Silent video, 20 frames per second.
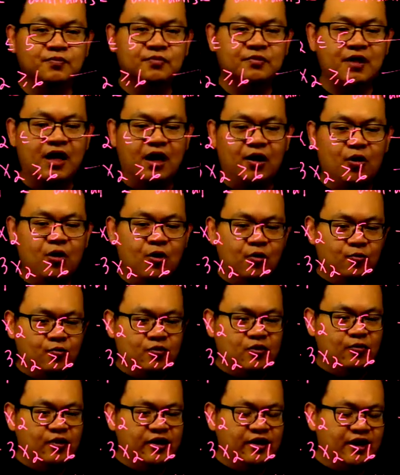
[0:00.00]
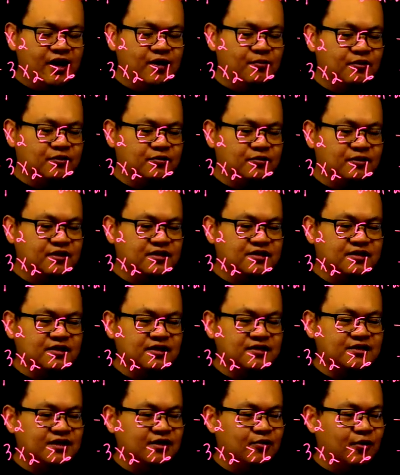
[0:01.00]
Now, we weren't able to
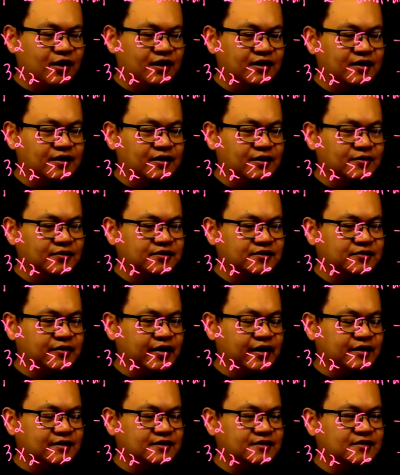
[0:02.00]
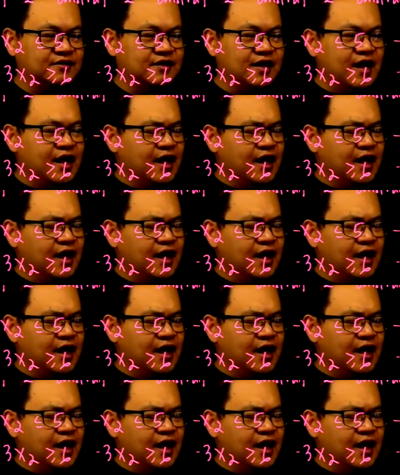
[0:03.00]
discuss equality constraints,